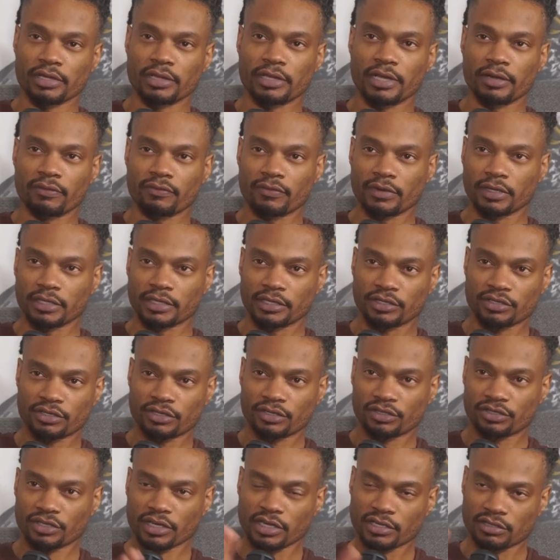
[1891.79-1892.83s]
that really
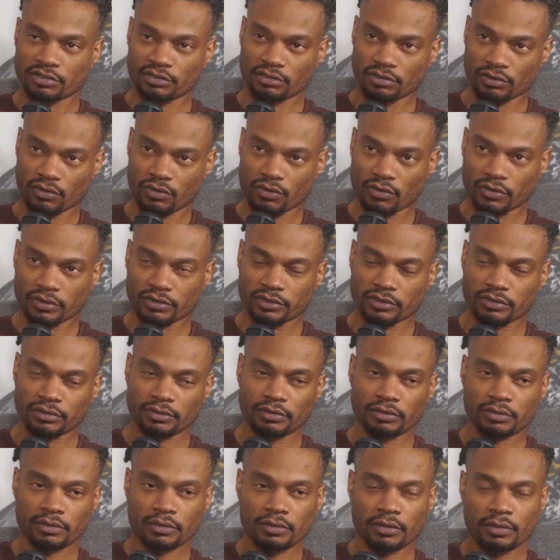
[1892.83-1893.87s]
changed the course
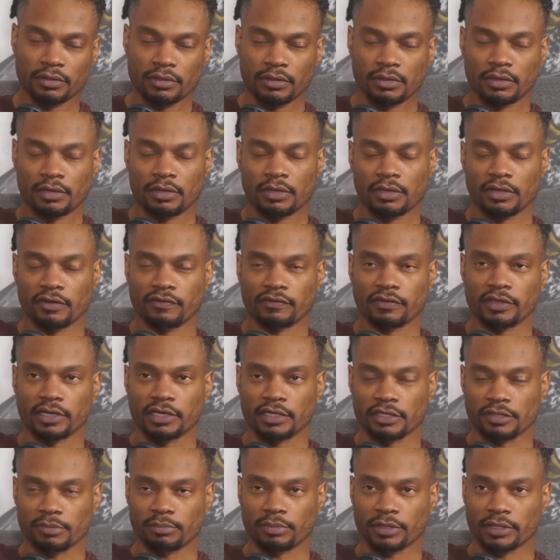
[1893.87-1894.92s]
of
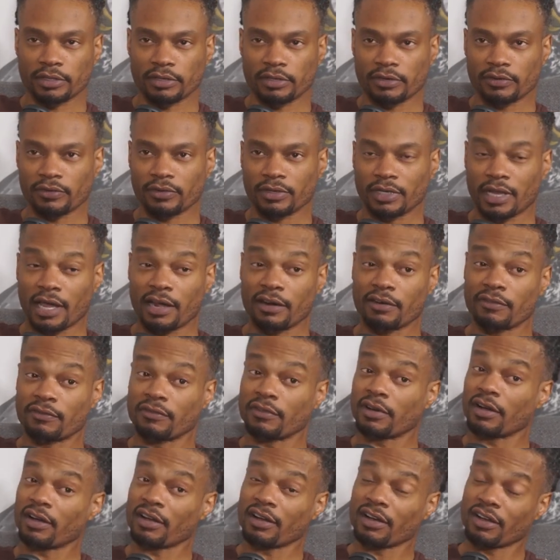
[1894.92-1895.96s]
things. But there were a lot of
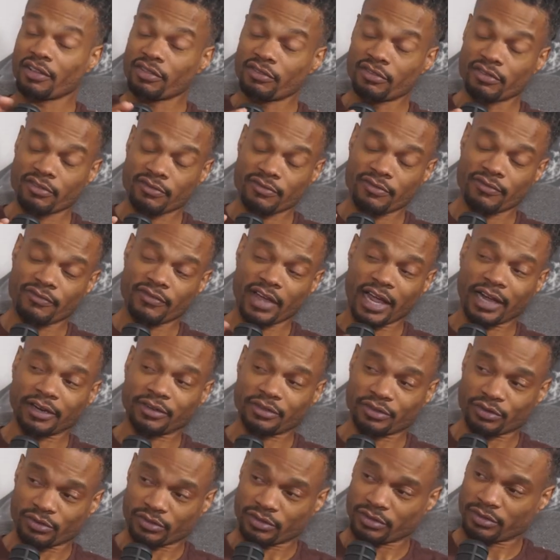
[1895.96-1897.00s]
other
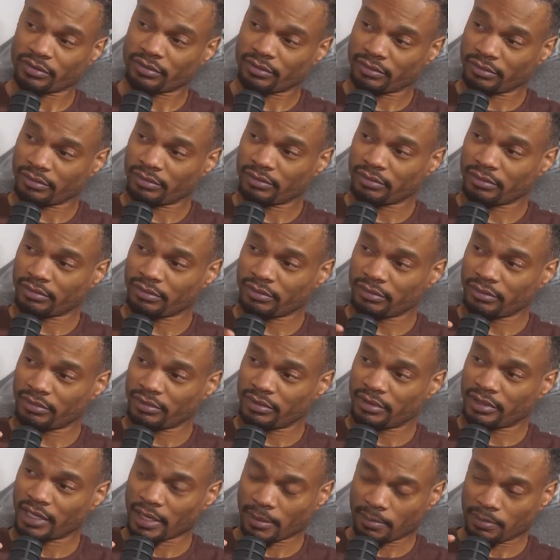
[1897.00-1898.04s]
factors
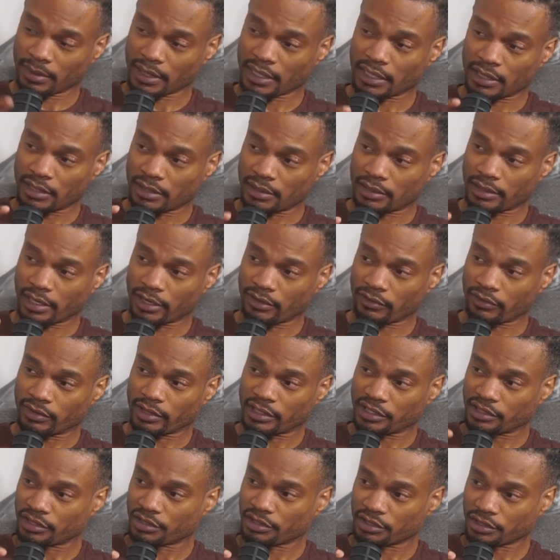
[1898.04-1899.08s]
that played into our
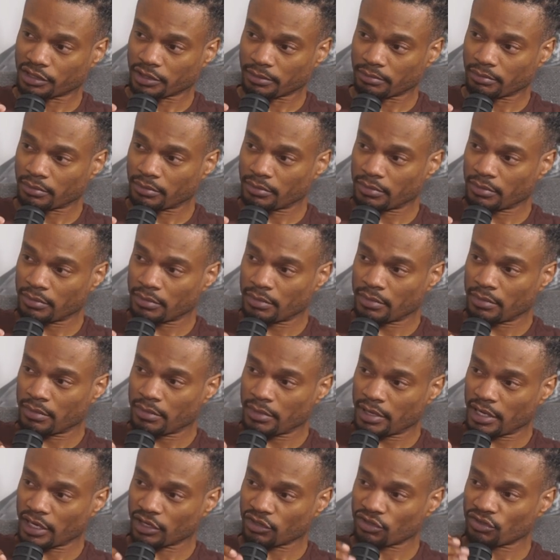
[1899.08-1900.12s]
relationship,
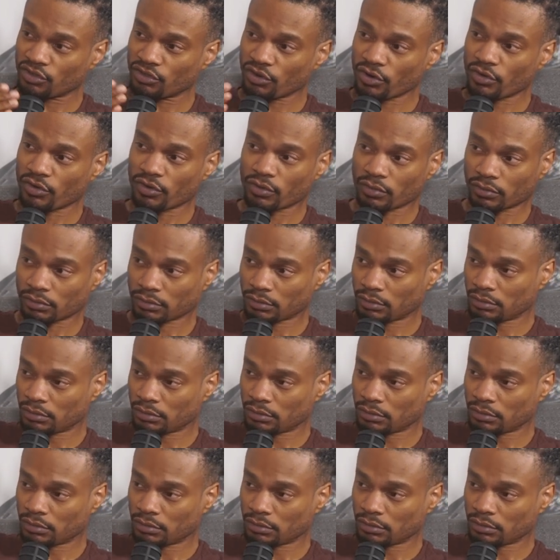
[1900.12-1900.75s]
external,